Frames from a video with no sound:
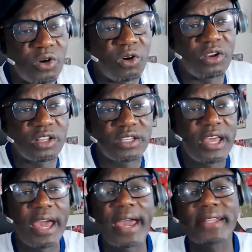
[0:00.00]
Holland,
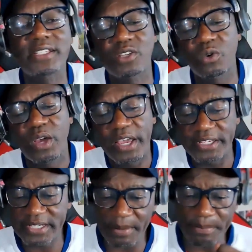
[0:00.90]
and still
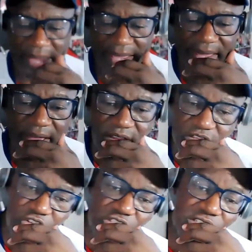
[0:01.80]
his comeback. The
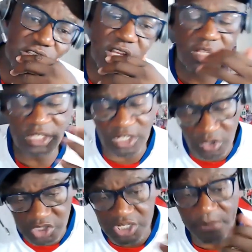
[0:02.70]
new season, he did
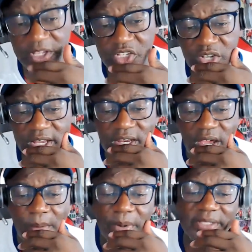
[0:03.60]
look sharp in training,
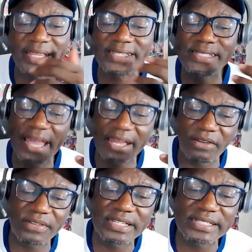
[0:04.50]
but there's lack
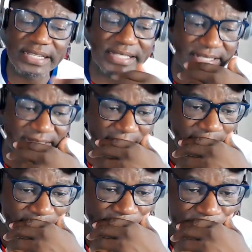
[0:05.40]
of consistency.
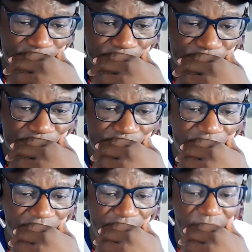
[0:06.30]

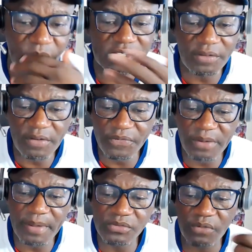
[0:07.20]
He was given 3
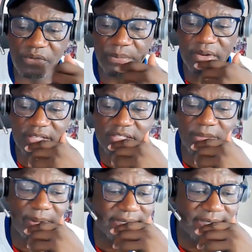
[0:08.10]
months away from
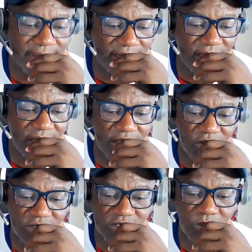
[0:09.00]
United by Ten Hag in
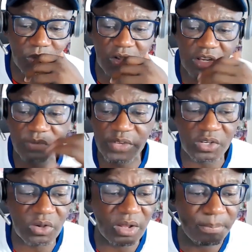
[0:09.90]
order to work on his
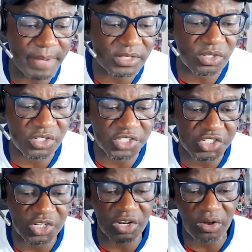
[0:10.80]
physical and mental
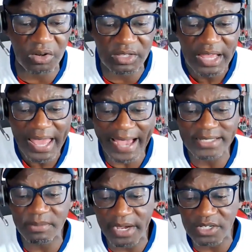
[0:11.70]
condition in Holland, as
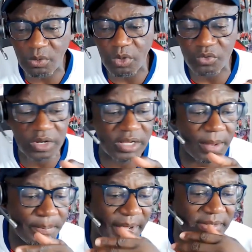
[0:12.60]
the manager was worried
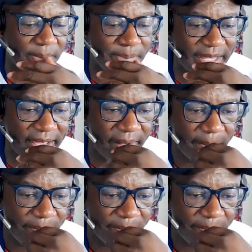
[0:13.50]
about the player.